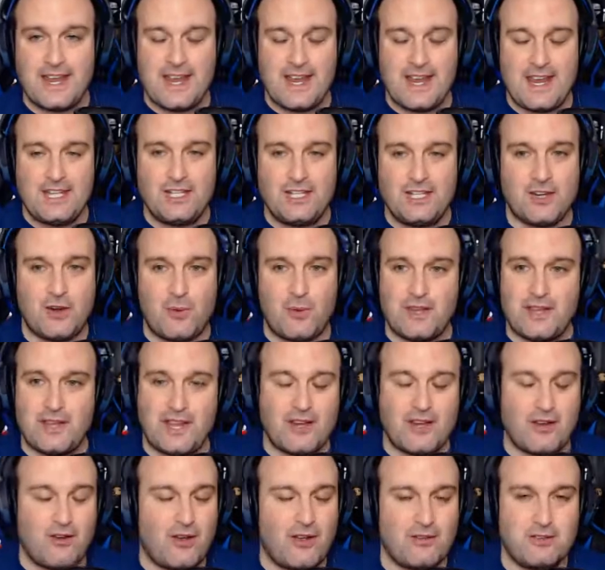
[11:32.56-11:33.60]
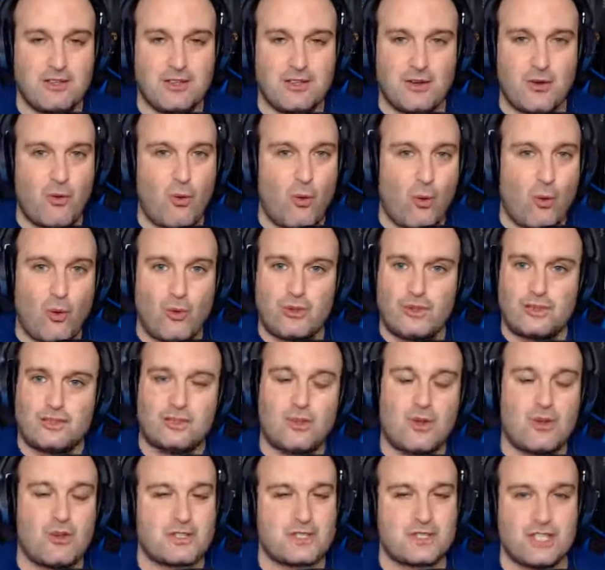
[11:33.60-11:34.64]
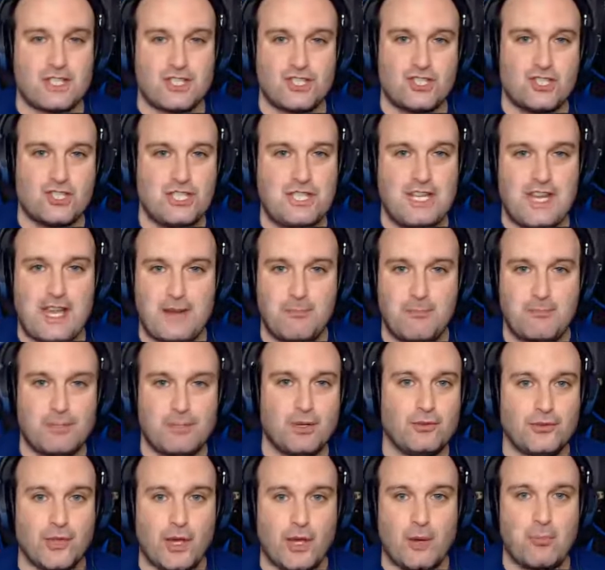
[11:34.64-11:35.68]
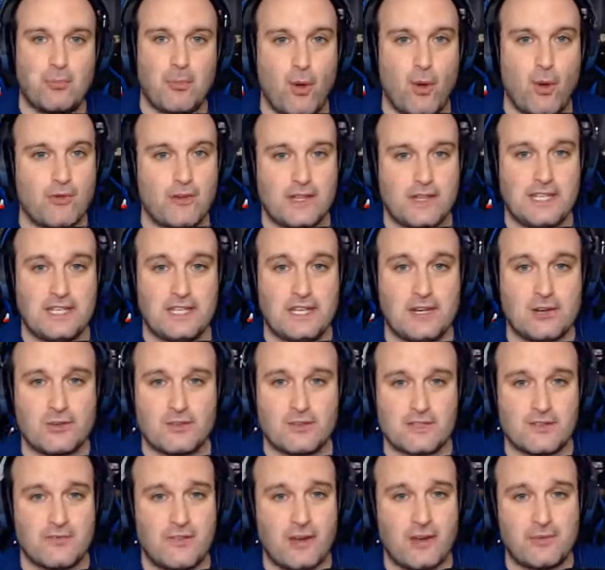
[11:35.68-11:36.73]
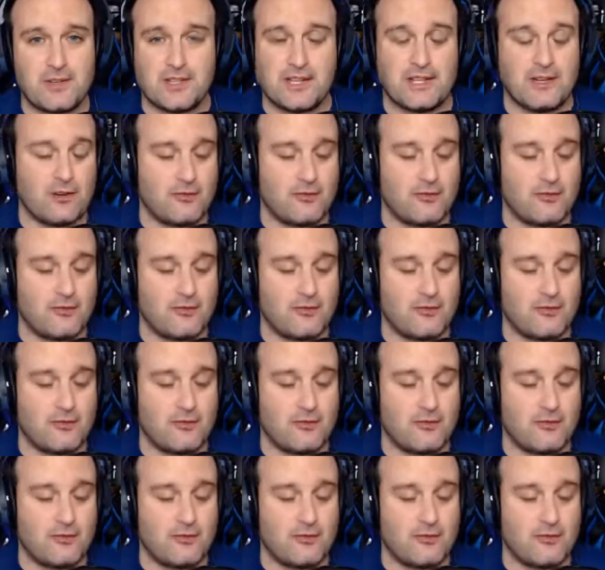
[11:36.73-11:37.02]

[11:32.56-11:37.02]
and all the loss that she had built up over the years of everything,